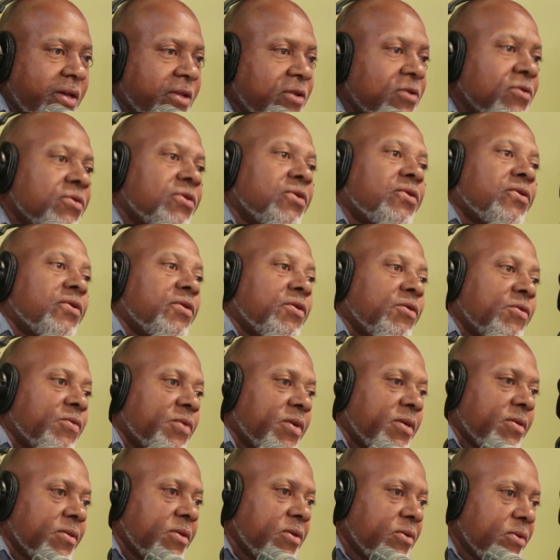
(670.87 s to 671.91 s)
And you know, you
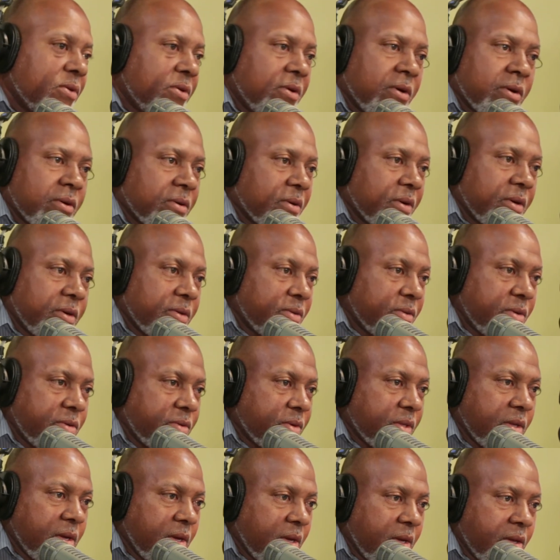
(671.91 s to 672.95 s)
were in New York, and
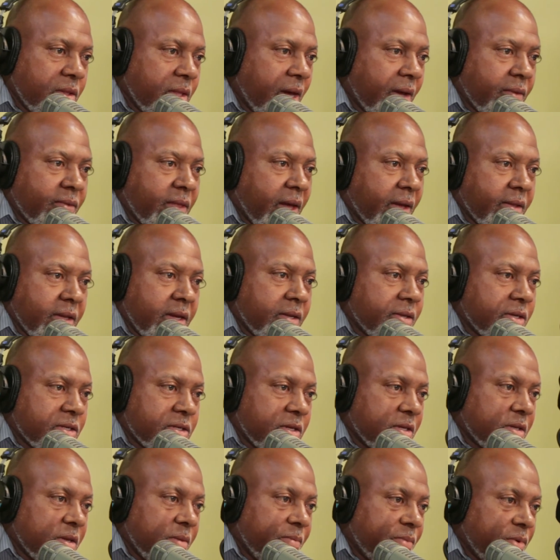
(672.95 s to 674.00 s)
you that inner
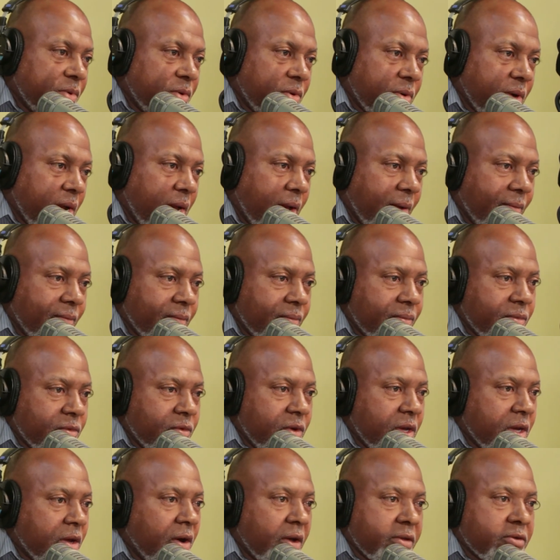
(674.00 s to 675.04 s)
city program,
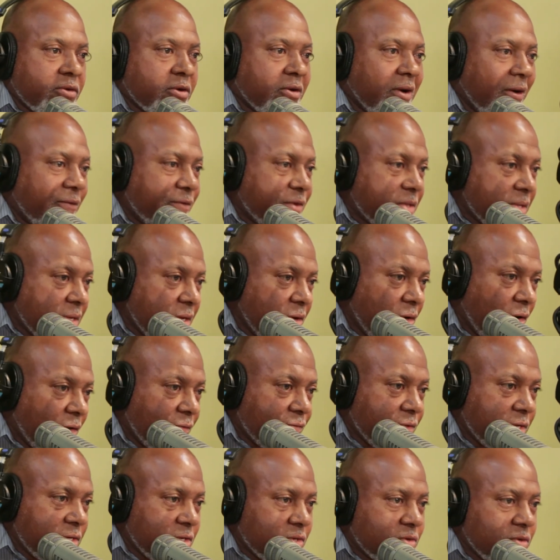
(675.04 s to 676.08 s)
we got graffiti off
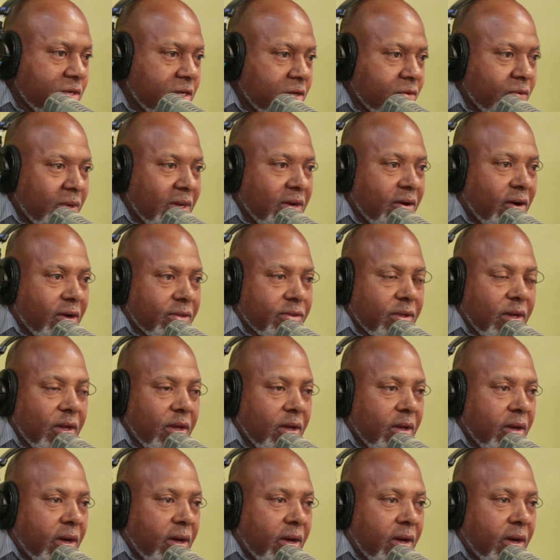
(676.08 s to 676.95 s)
the street, we got